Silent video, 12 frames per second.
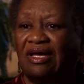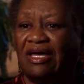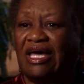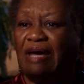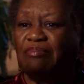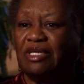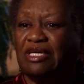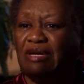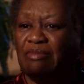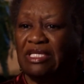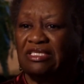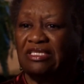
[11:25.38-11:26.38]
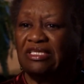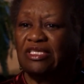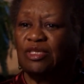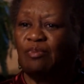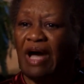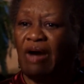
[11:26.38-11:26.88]
kept coming to the
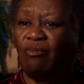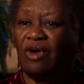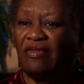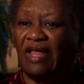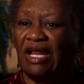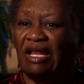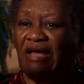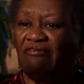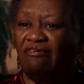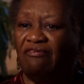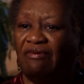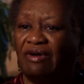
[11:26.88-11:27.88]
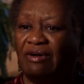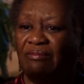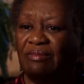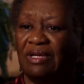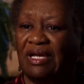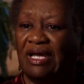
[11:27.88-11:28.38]
spot where they left from.